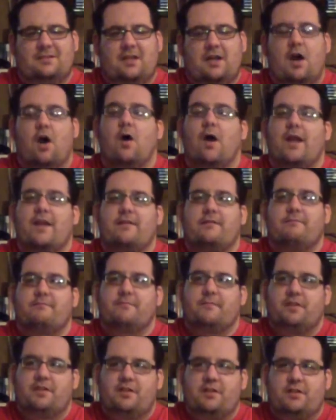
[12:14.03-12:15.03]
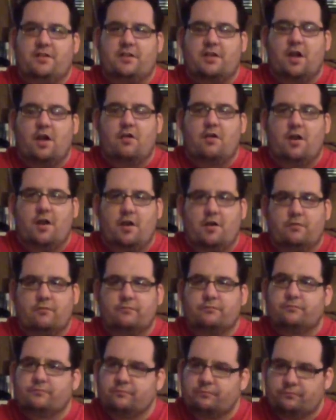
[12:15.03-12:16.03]
Oh, and
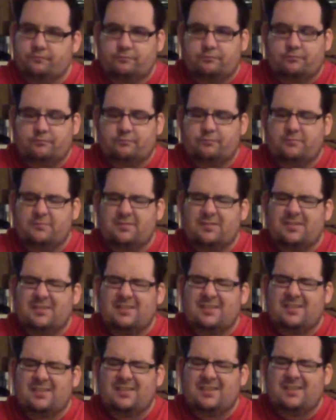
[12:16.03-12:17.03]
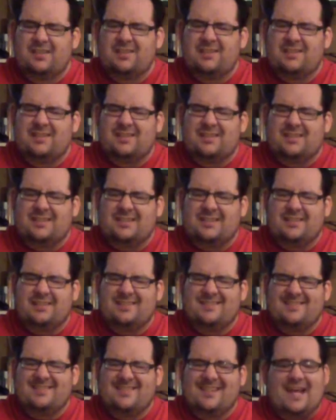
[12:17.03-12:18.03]
Goto. Was it
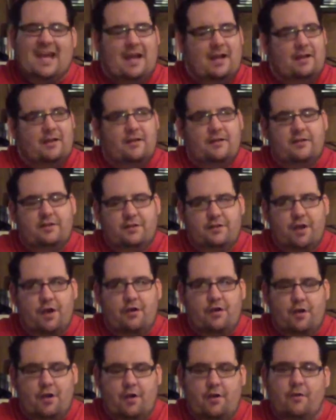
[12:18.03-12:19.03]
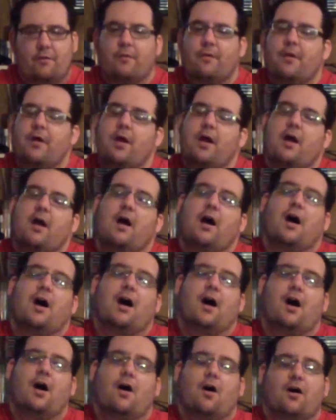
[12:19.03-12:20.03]
Goto? Yeah, Goto.
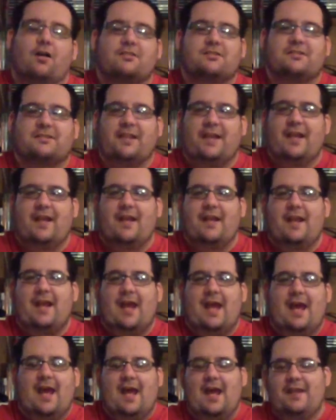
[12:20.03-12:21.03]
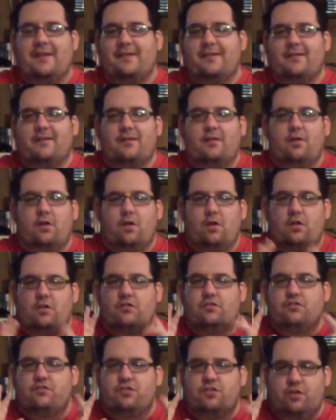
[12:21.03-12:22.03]
All stand at
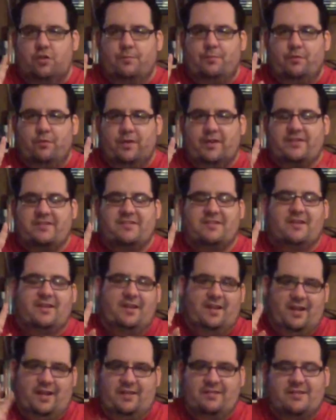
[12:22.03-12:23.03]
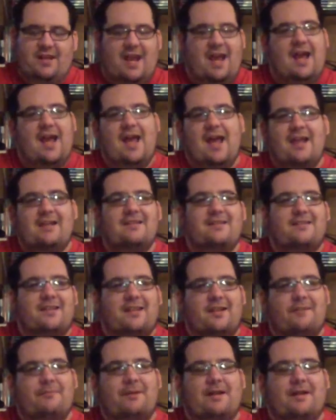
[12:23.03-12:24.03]
2 points each. I had to
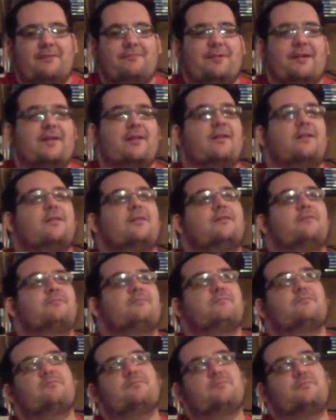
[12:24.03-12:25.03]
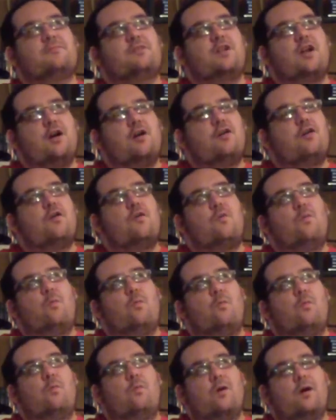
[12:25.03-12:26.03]
think about it. I'm like, Goto
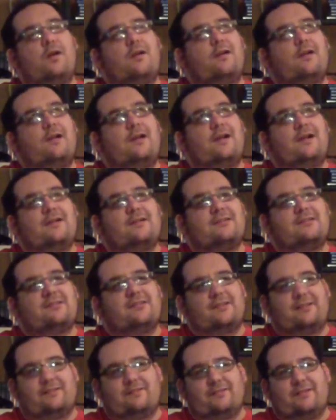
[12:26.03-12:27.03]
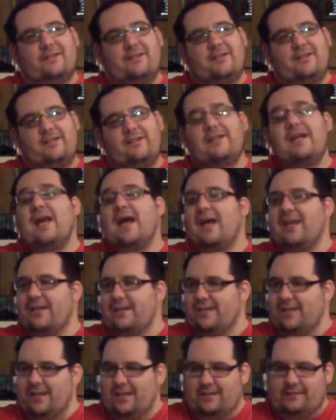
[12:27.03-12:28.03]
won last night, right? Yeah,
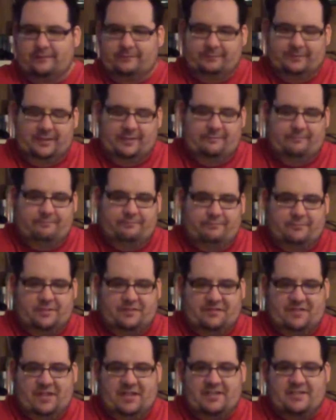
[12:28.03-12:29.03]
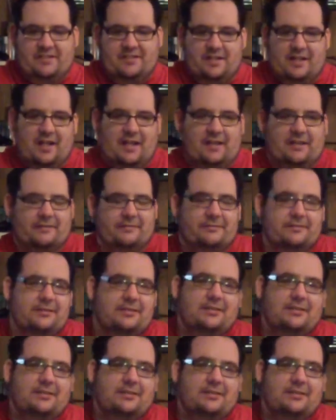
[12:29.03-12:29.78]
he did. He defeated Sonata.